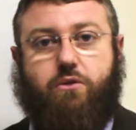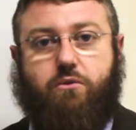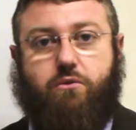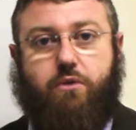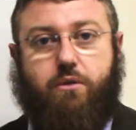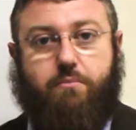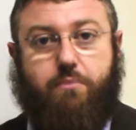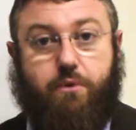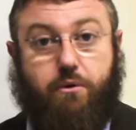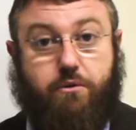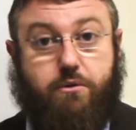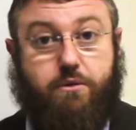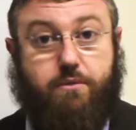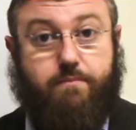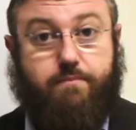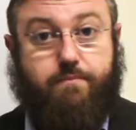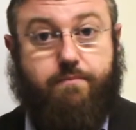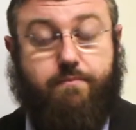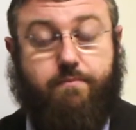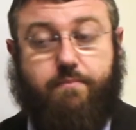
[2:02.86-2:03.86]
to do the books,
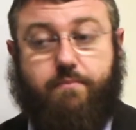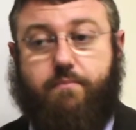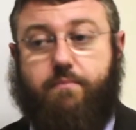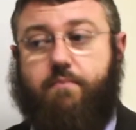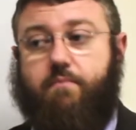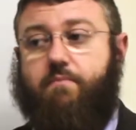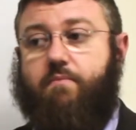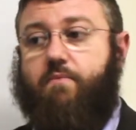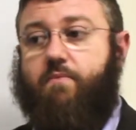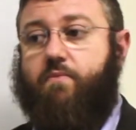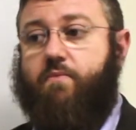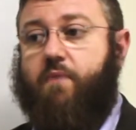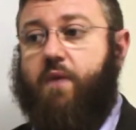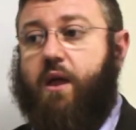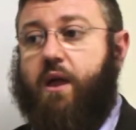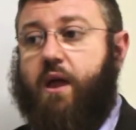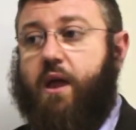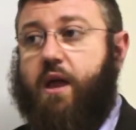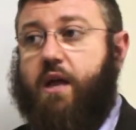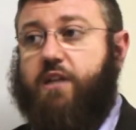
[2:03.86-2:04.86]

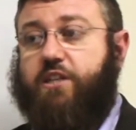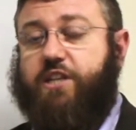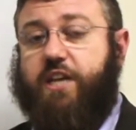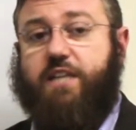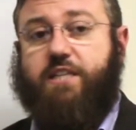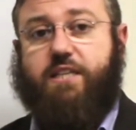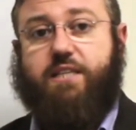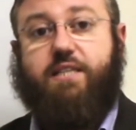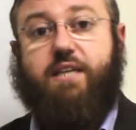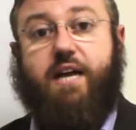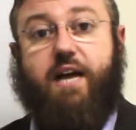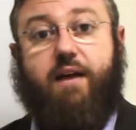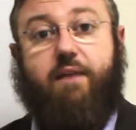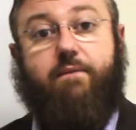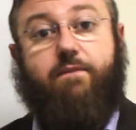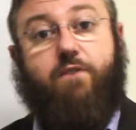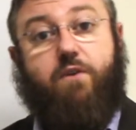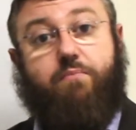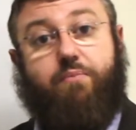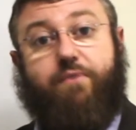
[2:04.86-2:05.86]
chances are,
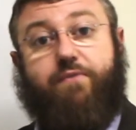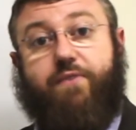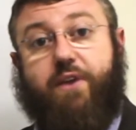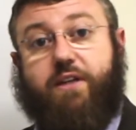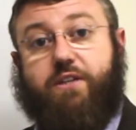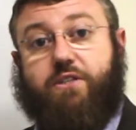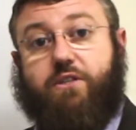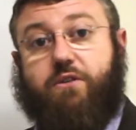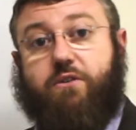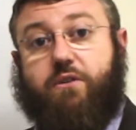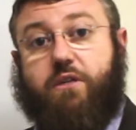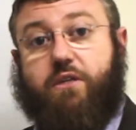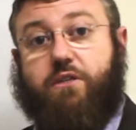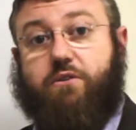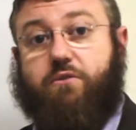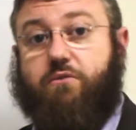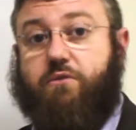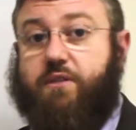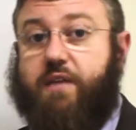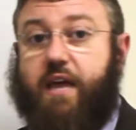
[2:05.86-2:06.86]
for a professional,
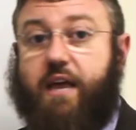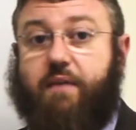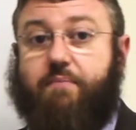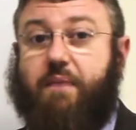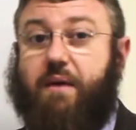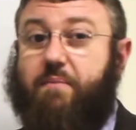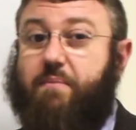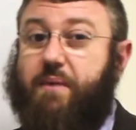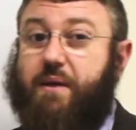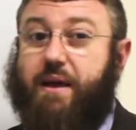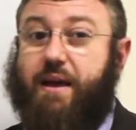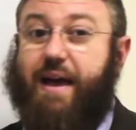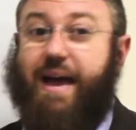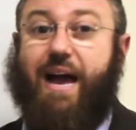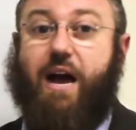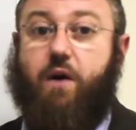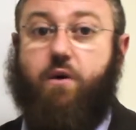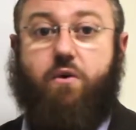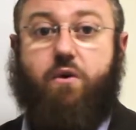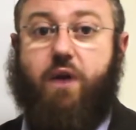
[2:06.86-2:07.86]
it could take maybe an
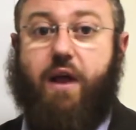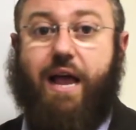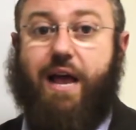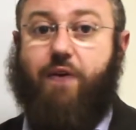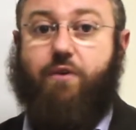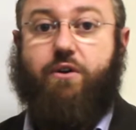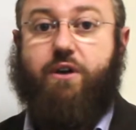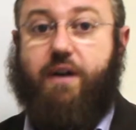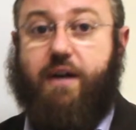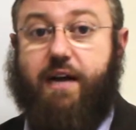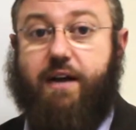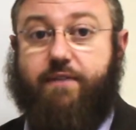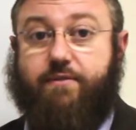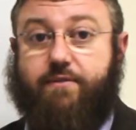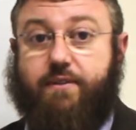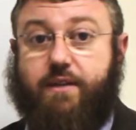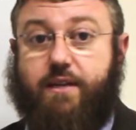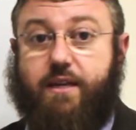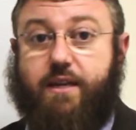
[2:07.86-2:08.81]
hour, hour and a half.